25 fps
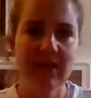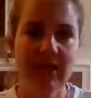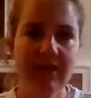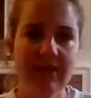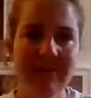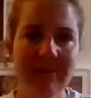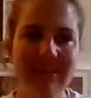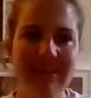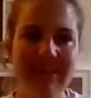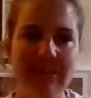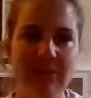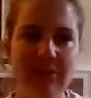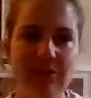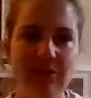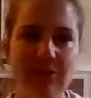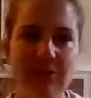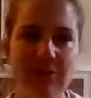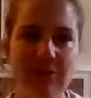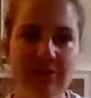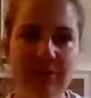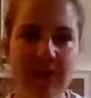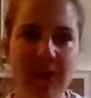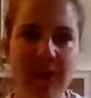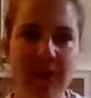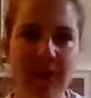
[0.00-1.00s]
our inner
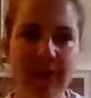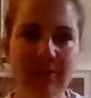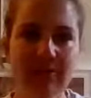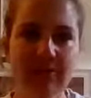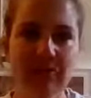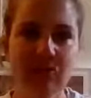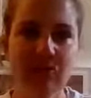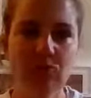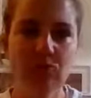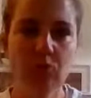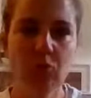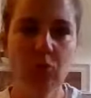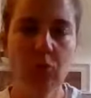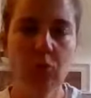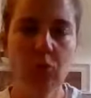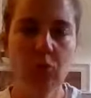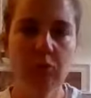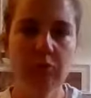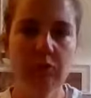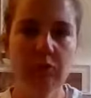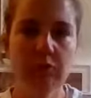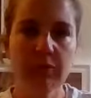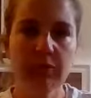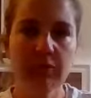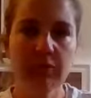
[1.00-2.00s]
thighs
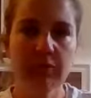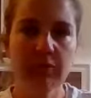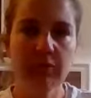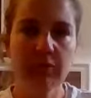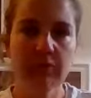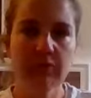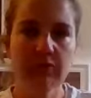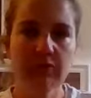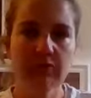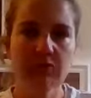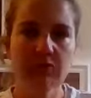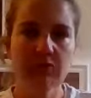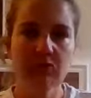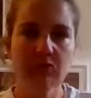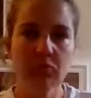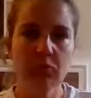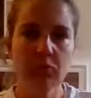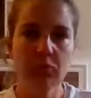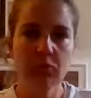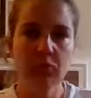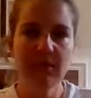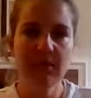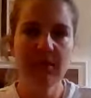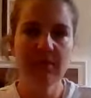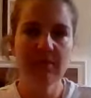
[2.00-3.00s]
toward one another.
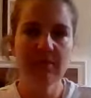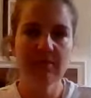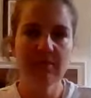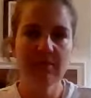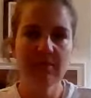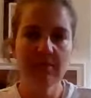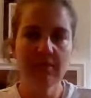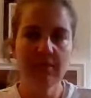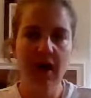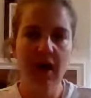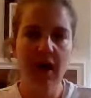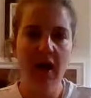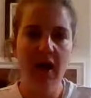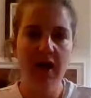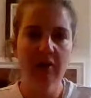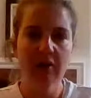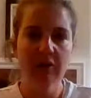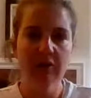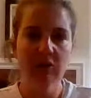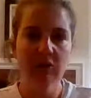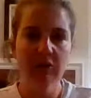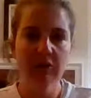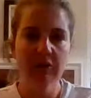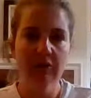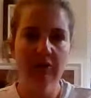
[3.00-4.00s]
Squeeze the block
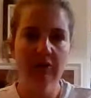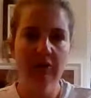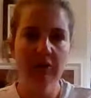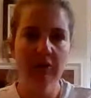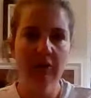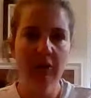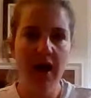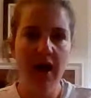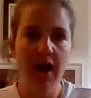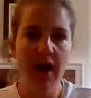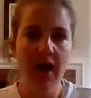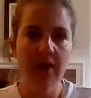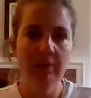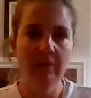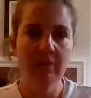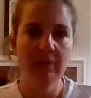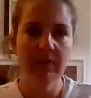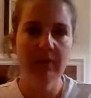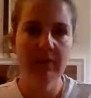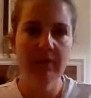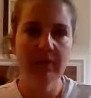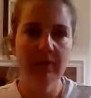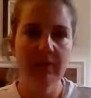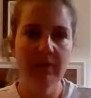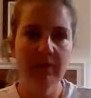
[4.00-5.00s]
or your prop.
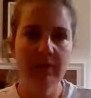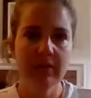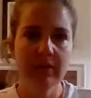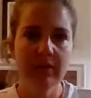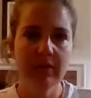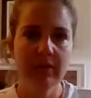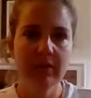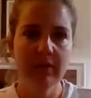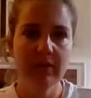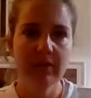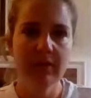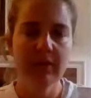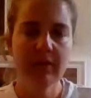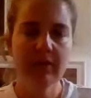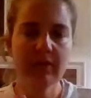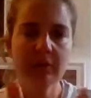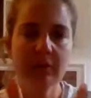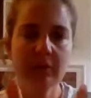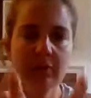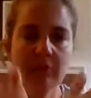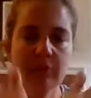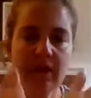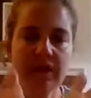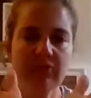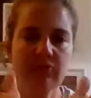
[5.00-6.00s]
Good.
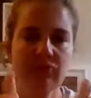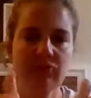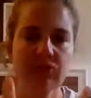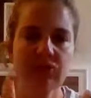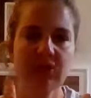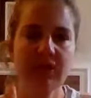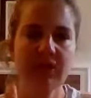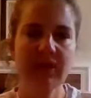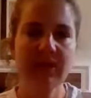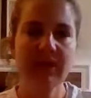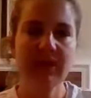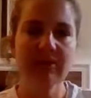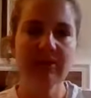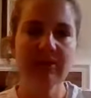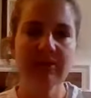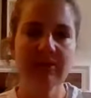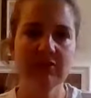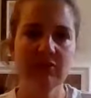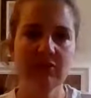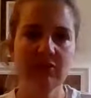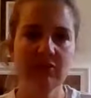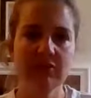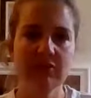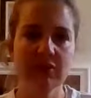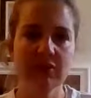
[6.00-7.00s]
Press your hands
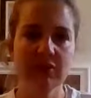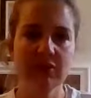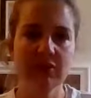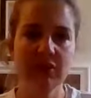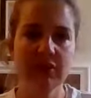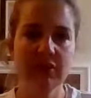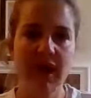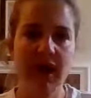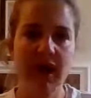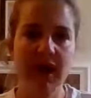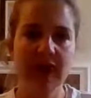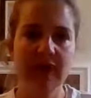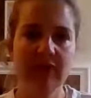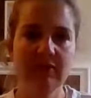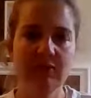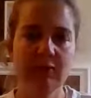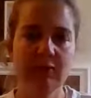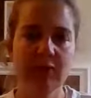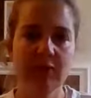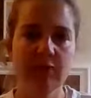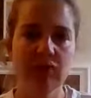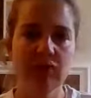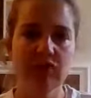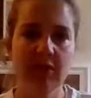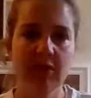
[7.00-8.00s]
into your thighs,
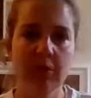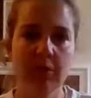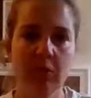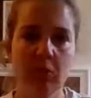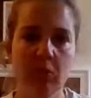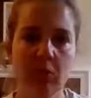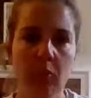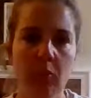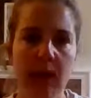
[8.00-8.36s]
push them